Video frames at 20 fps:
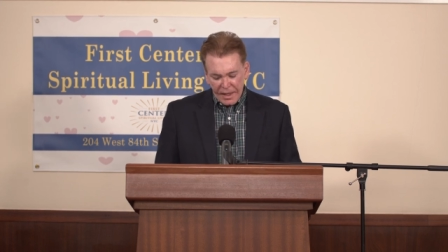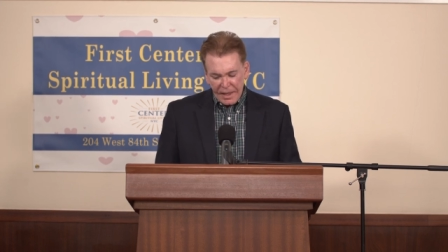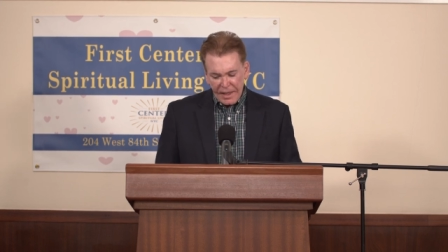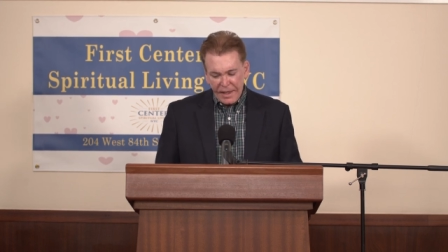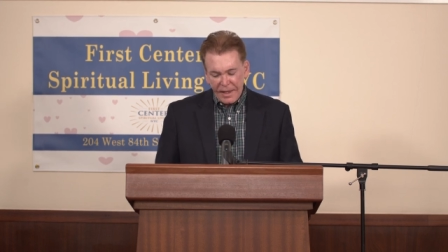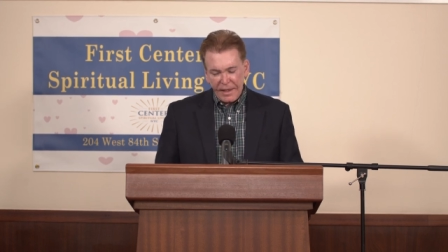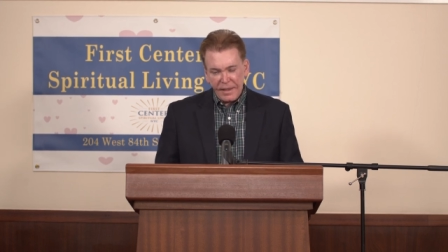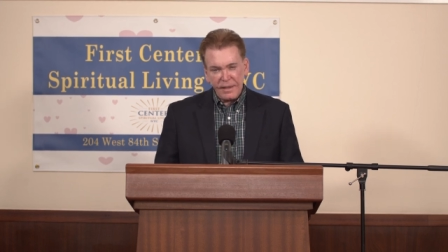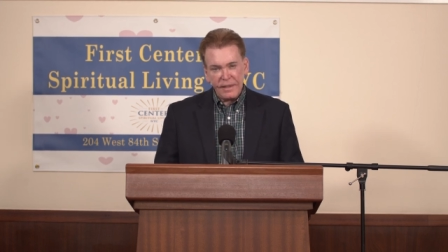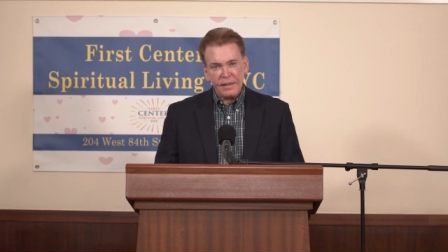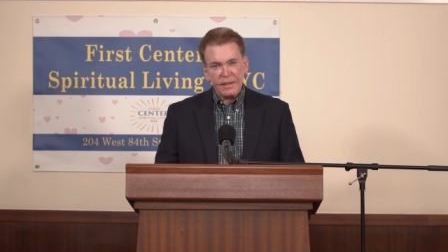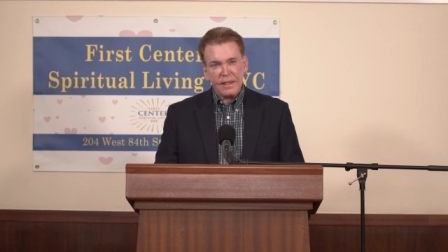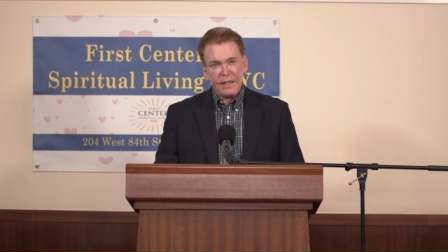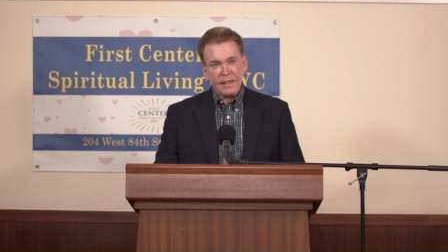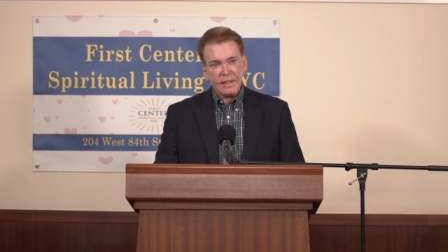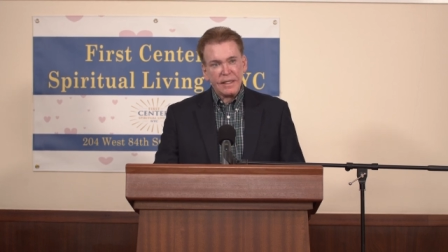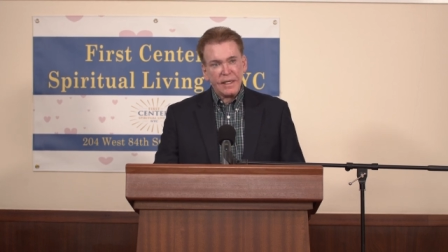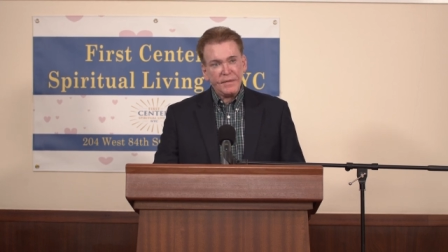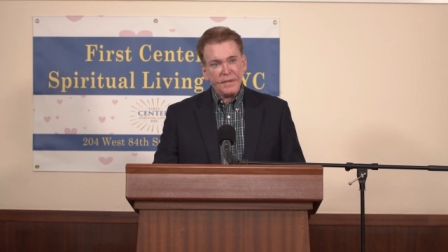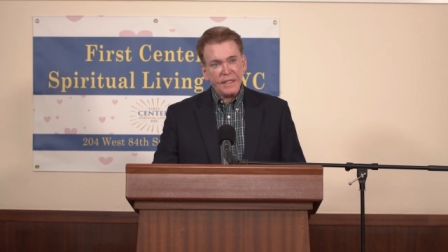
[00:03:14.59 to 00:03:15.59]
And
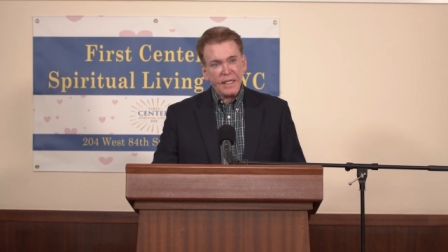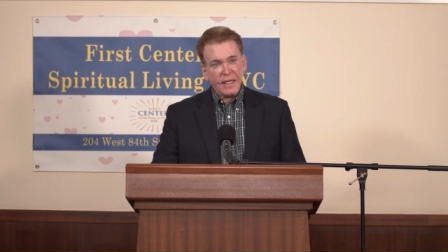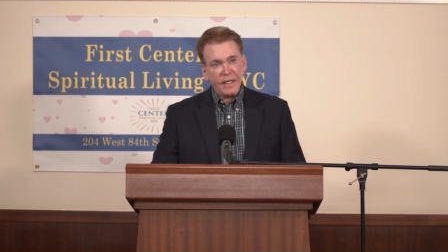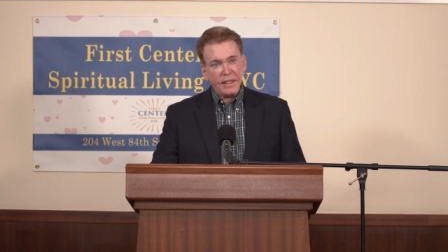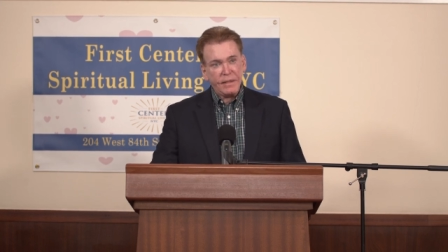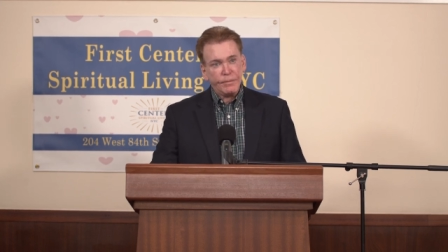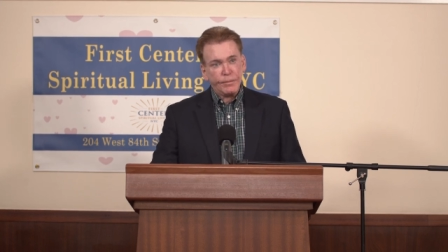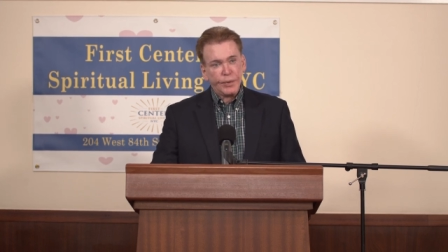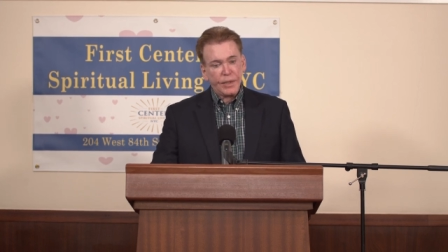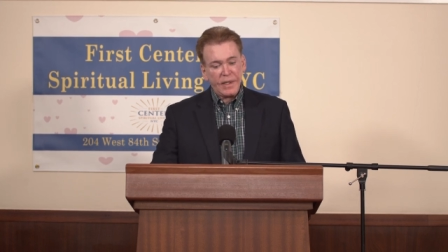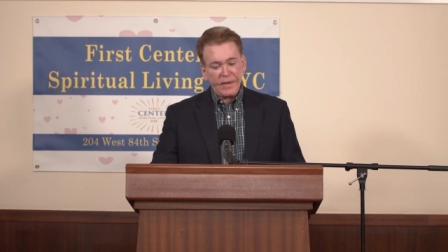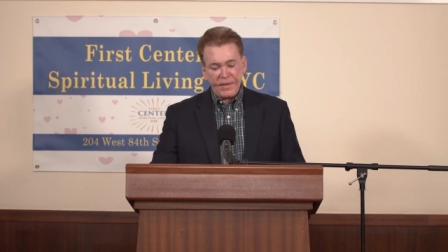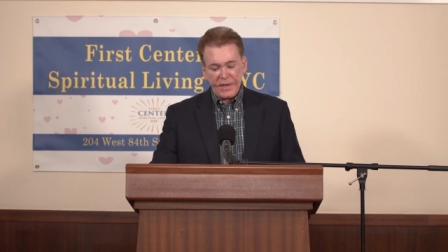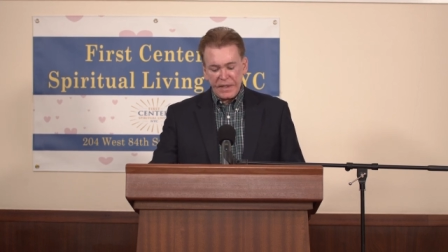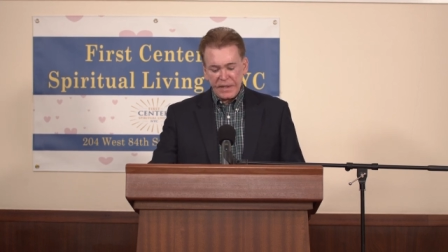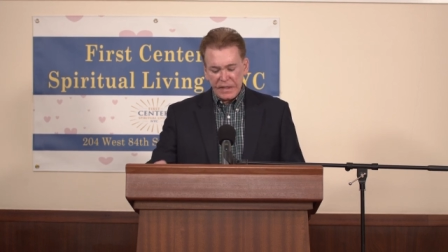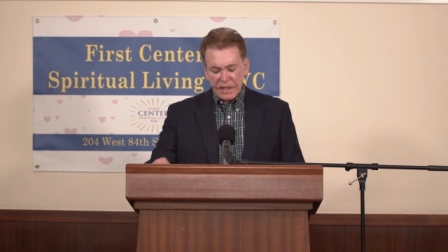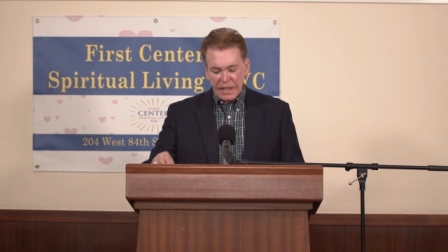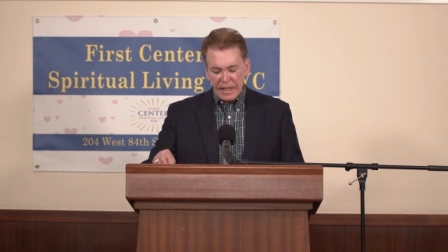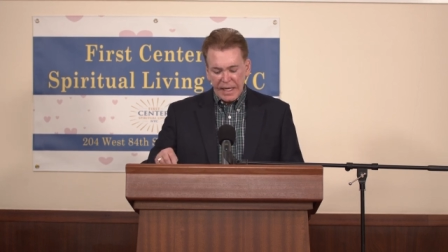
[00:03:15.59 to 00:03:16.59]
as I've said in
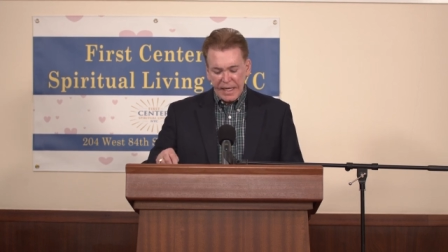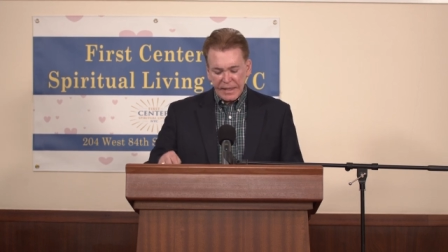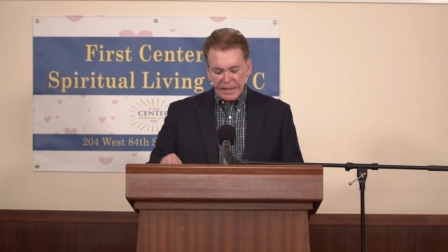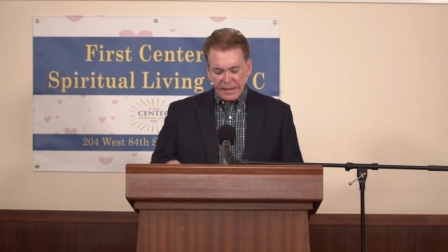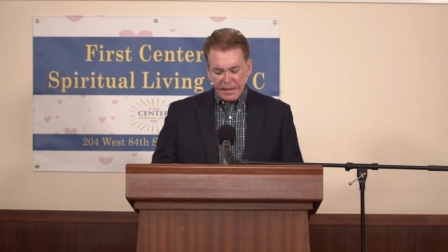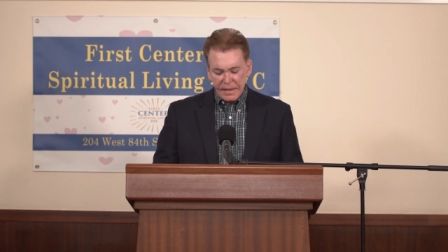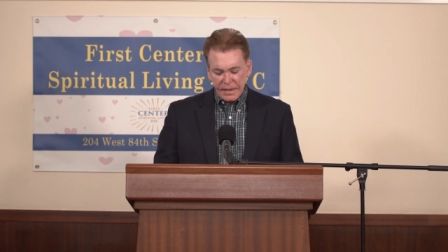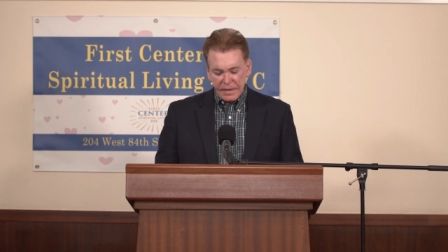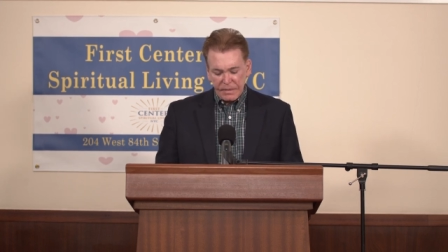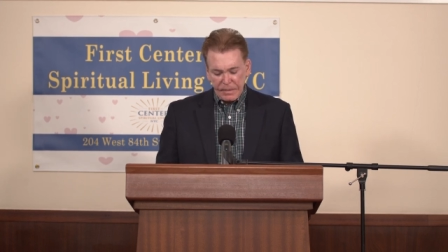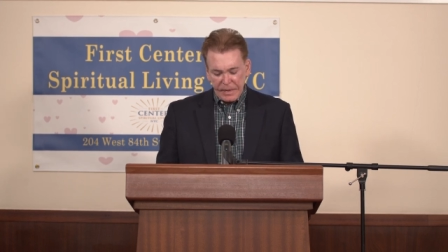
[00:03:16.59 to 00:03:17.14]
previous classes,